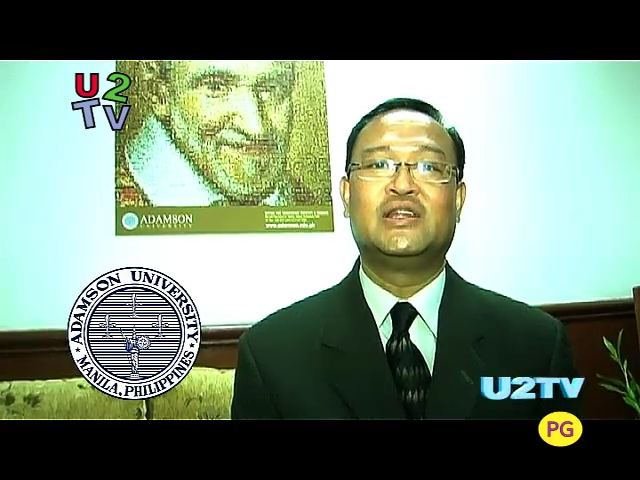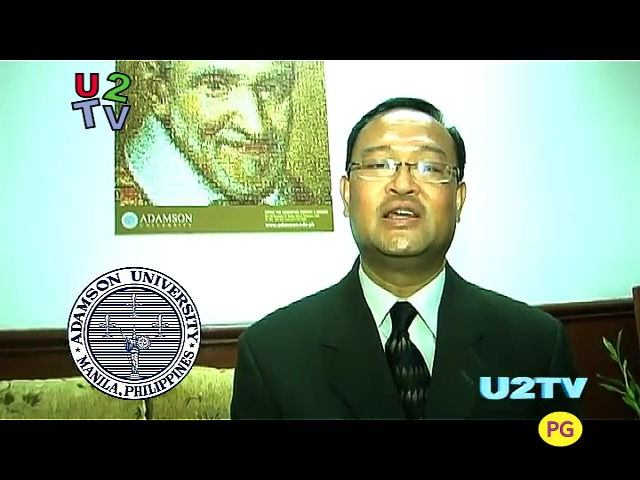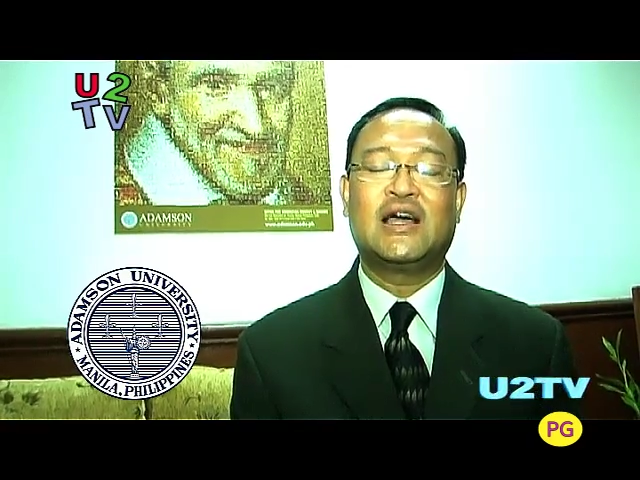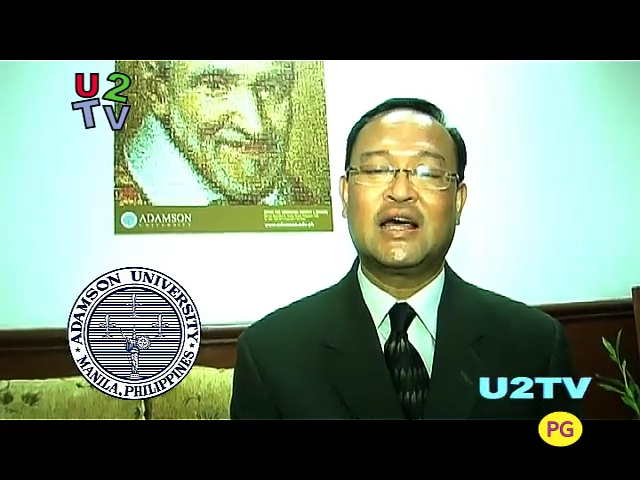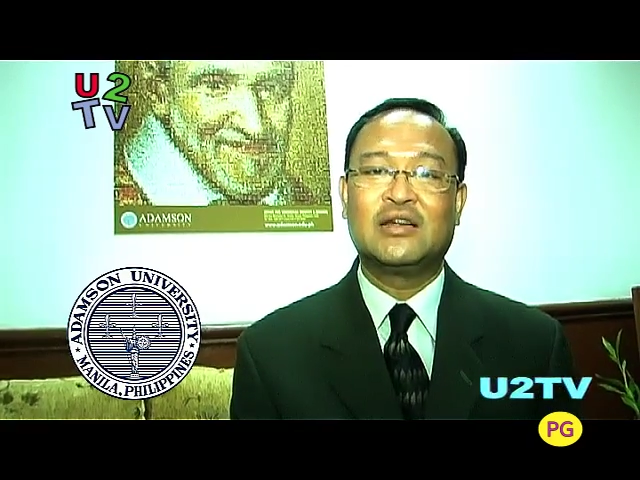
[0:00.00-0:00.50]

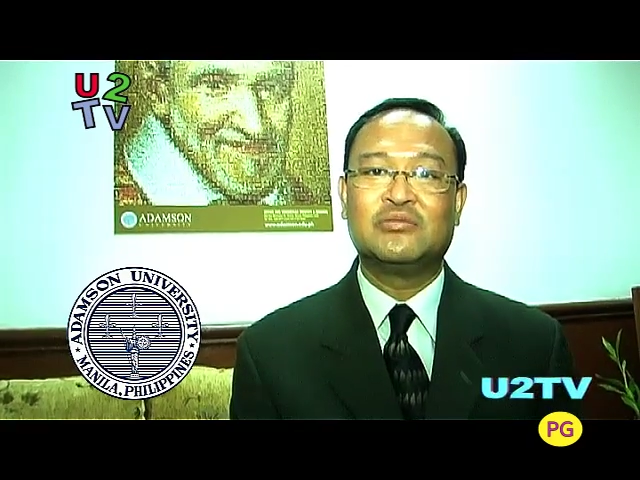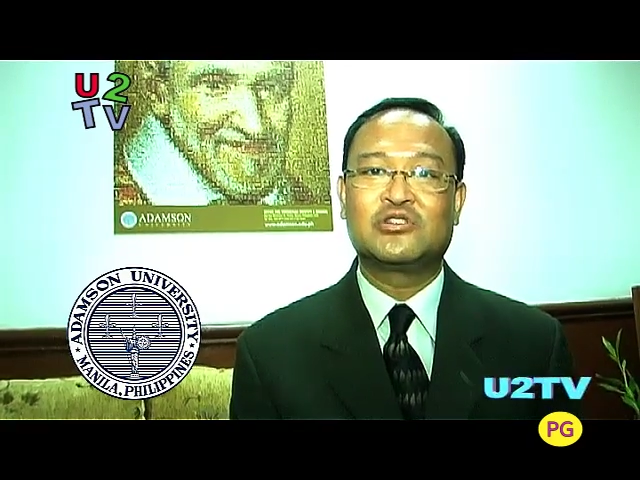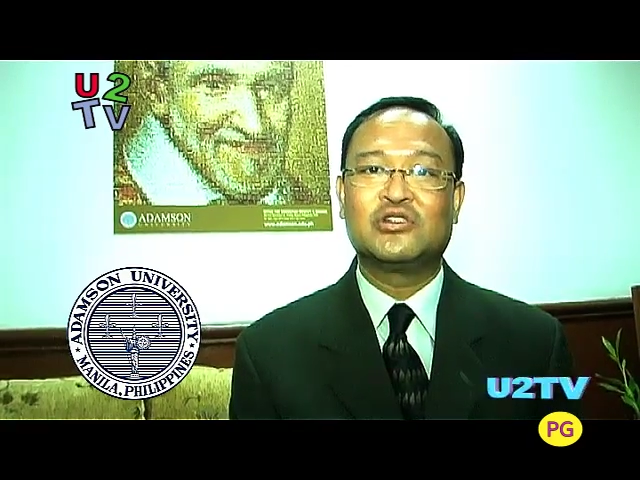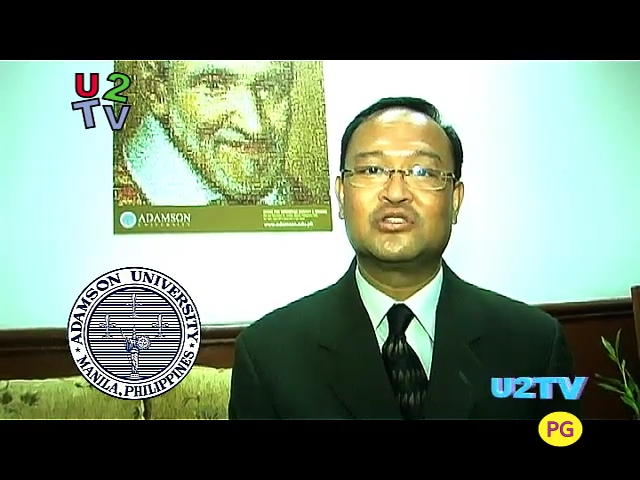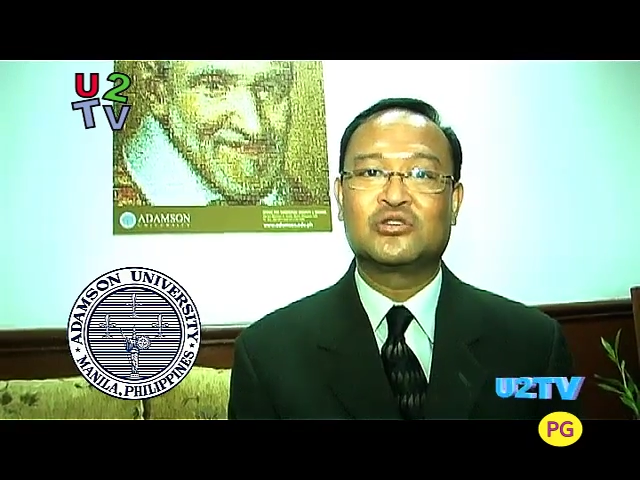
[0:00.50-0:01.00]
the
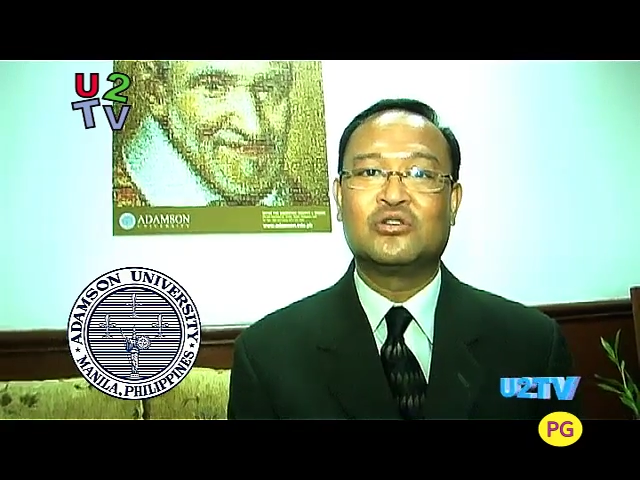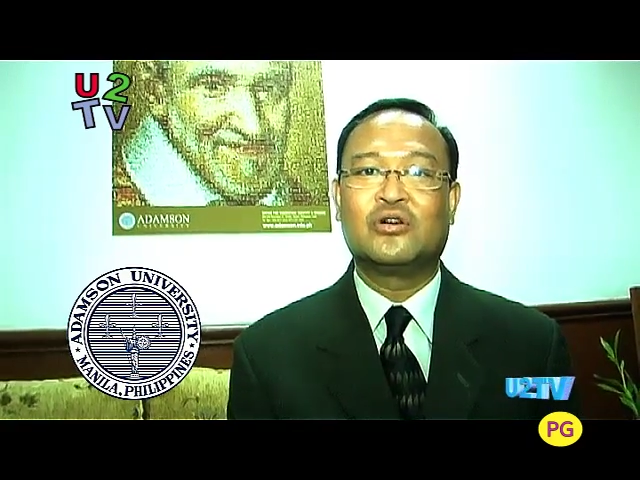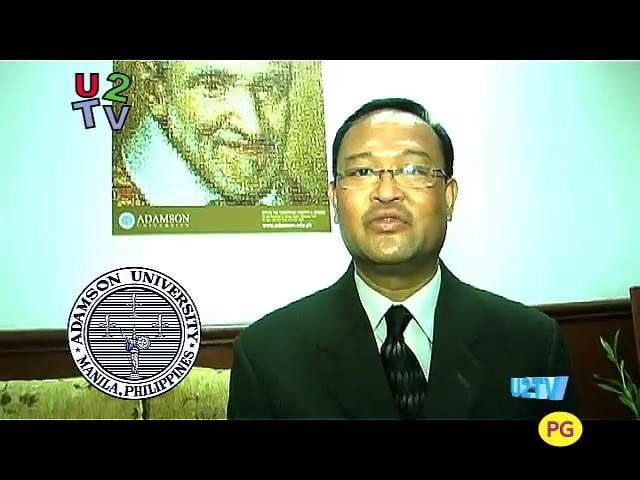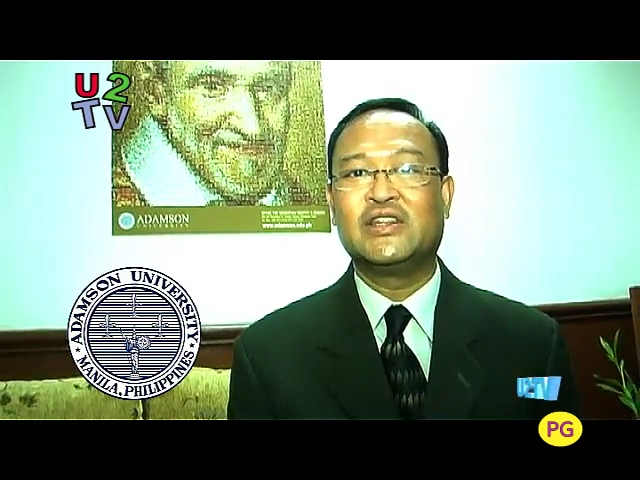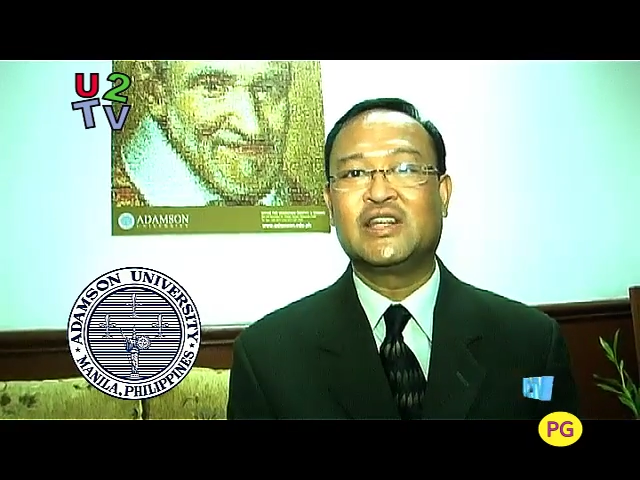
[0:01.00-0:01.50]
Adamson School
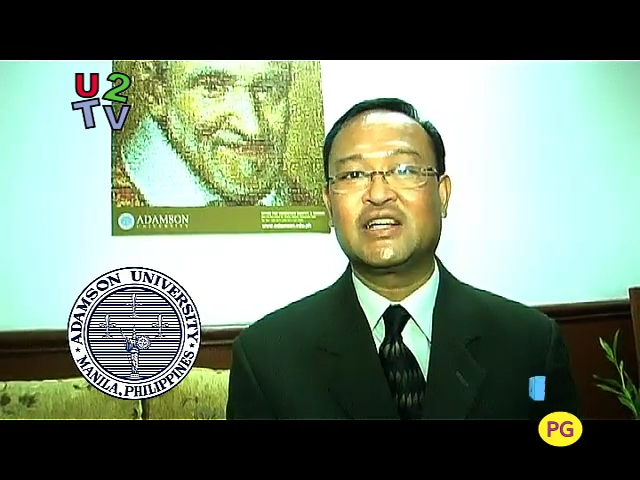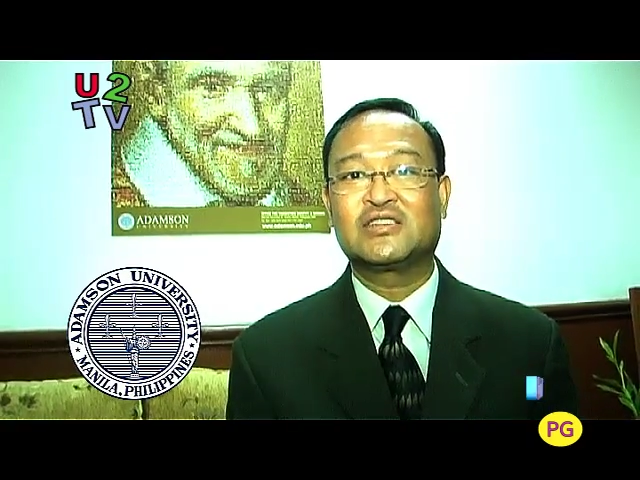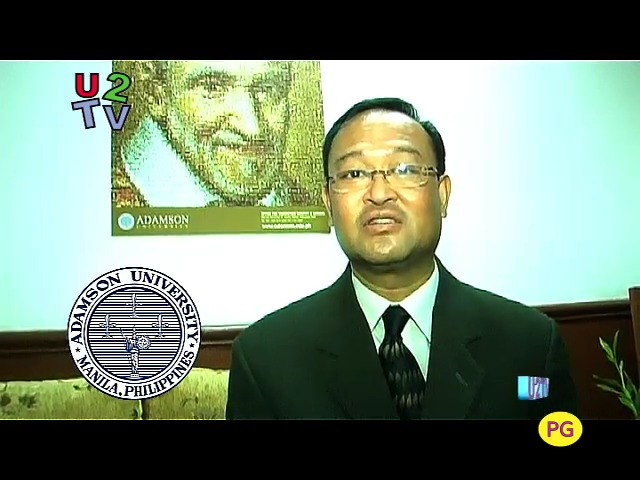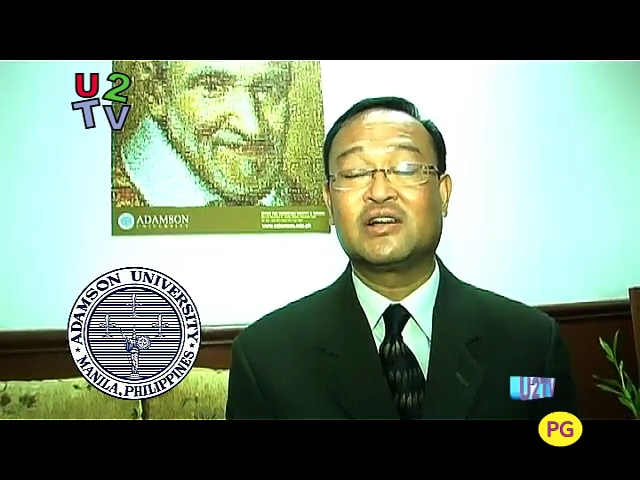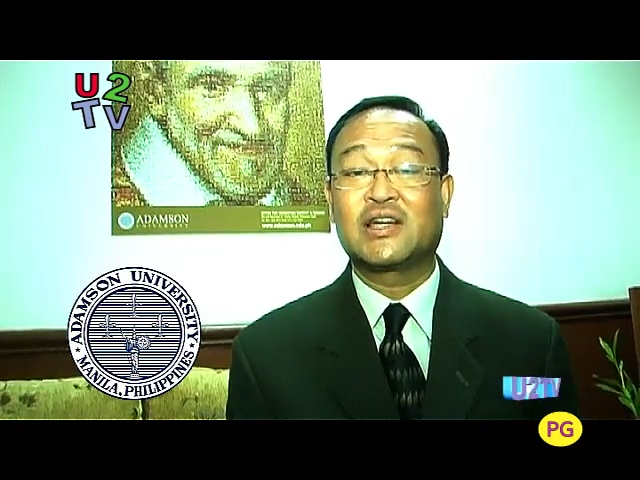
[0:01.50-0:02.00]
of
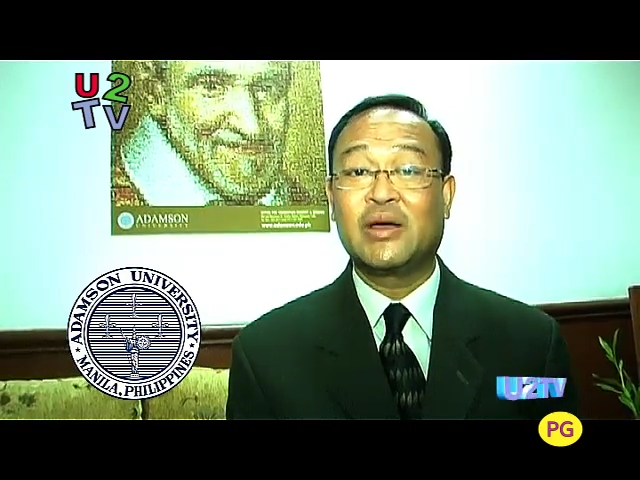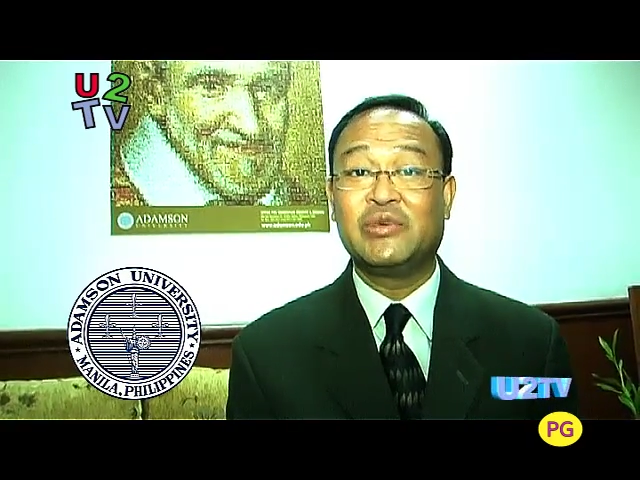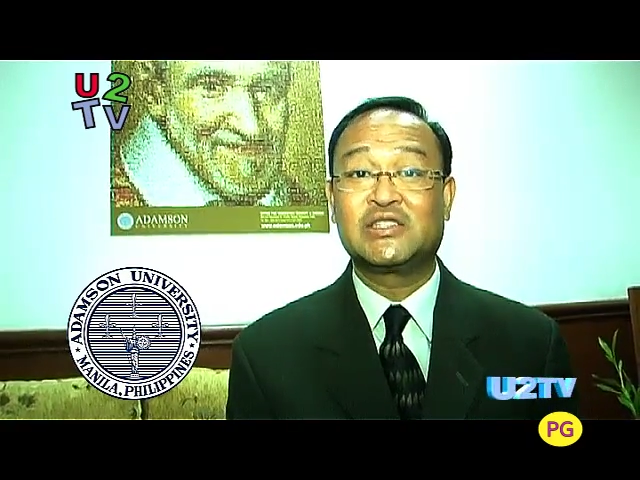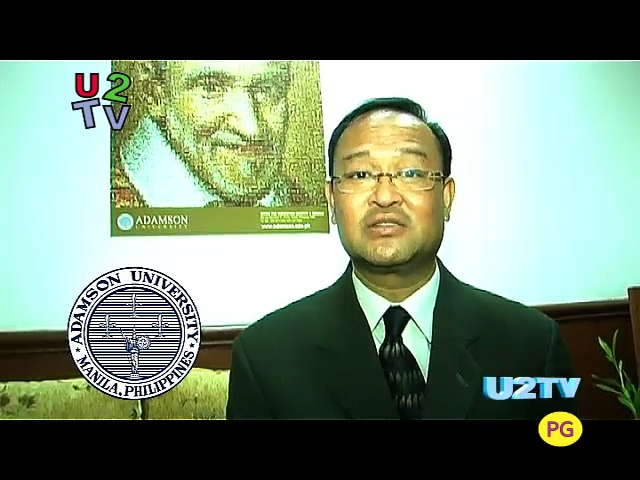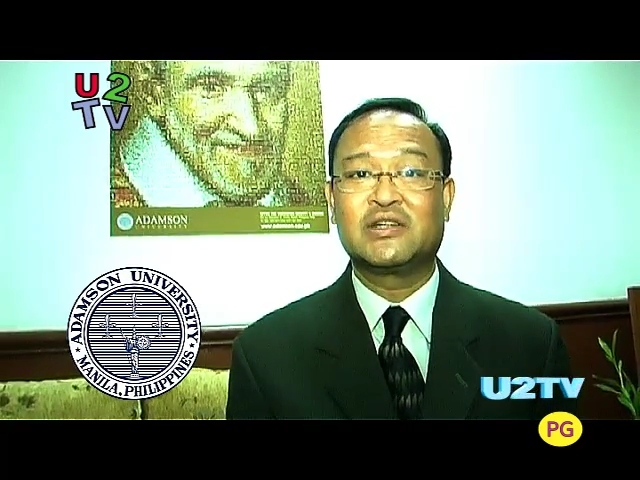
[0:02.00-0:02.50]
Industrial
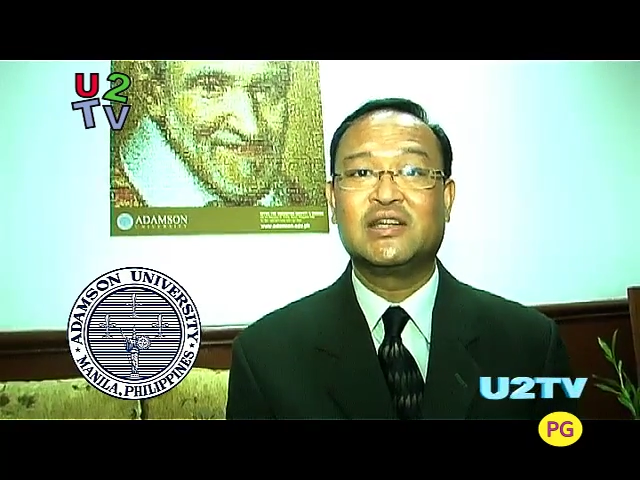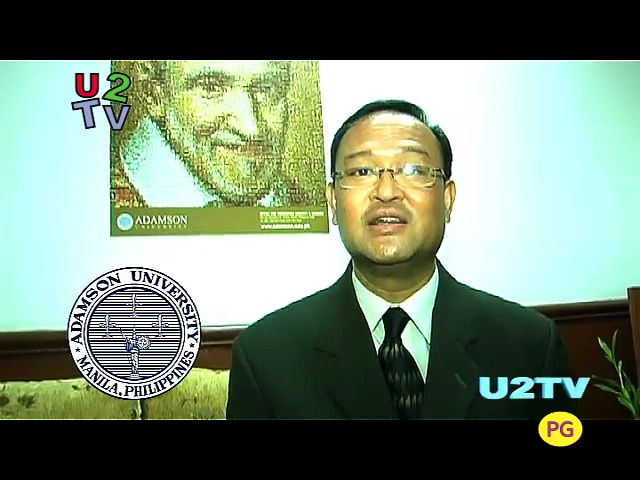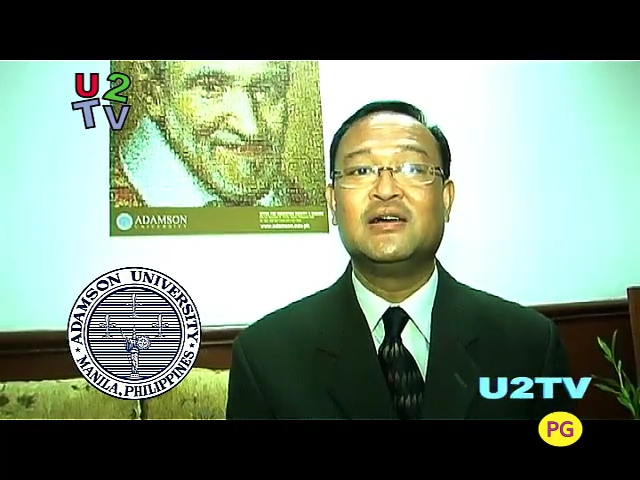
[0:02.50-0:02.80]
Chemistry.